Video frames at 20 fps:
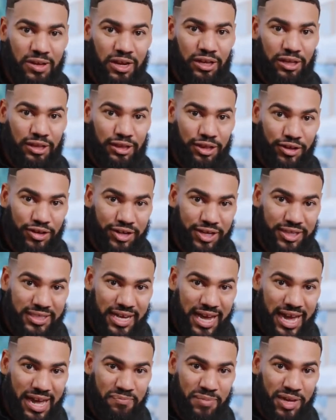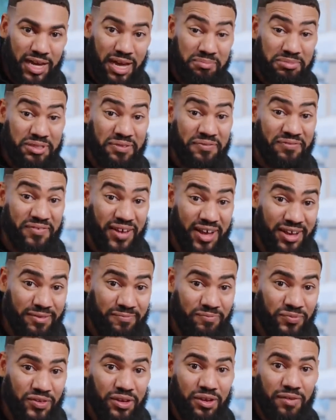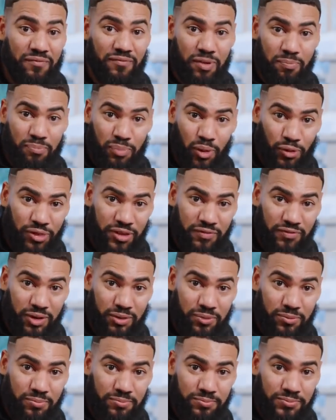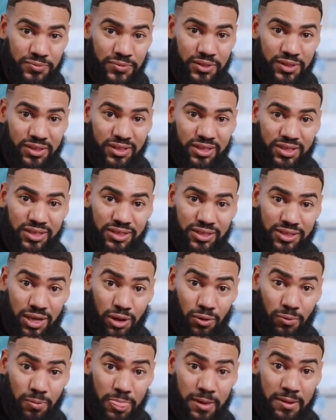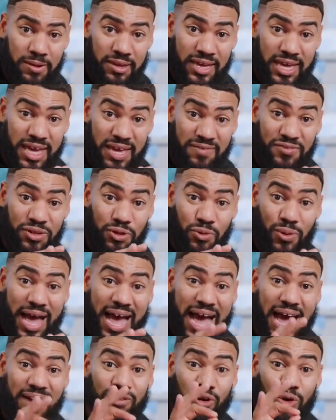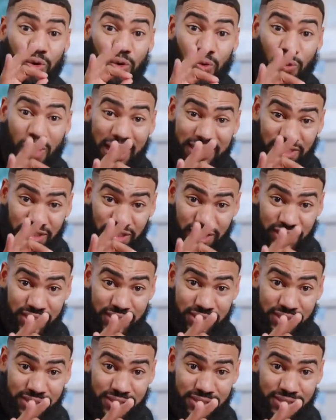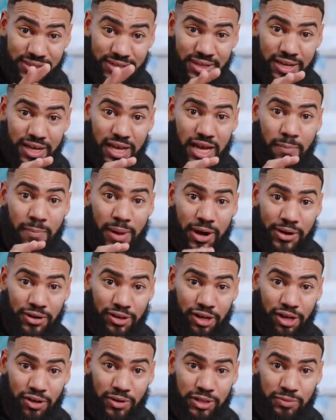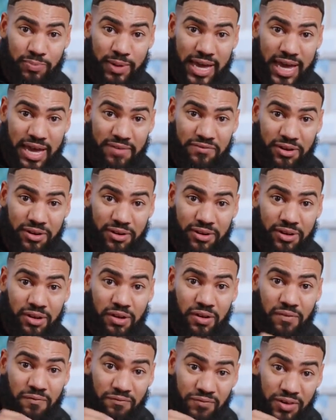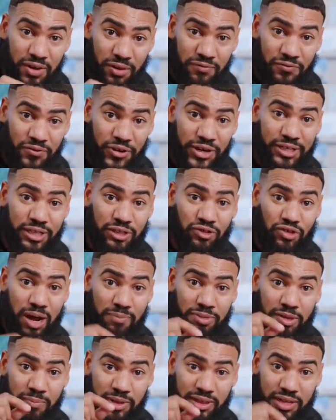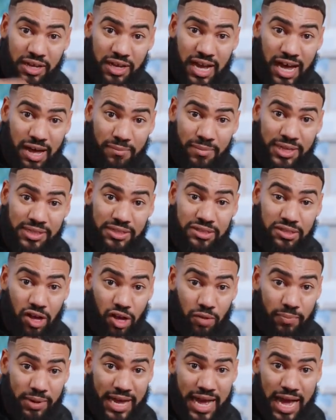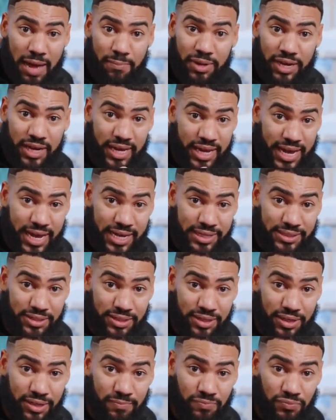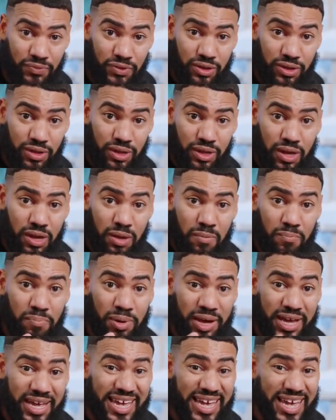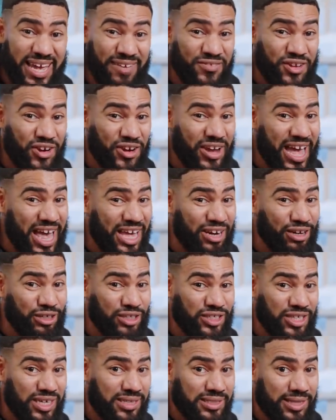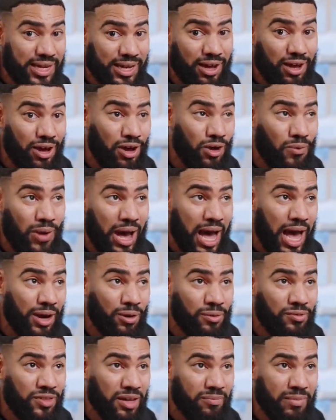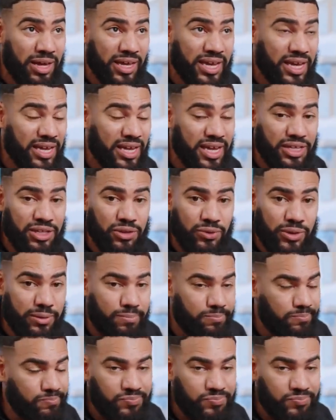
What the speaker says: learning time becomes fun for both of you. So if you have questions about your little one's behavior, feel free to drop them in the comments. I'll be happy to answer. But if your energy is like, oh, I don't think my kid can do it,